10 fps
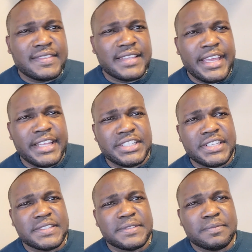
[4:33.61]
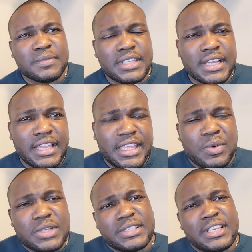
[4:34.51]
stages. He
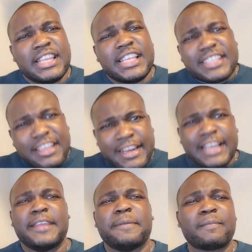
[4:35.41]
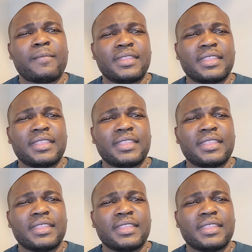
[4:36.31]
was literally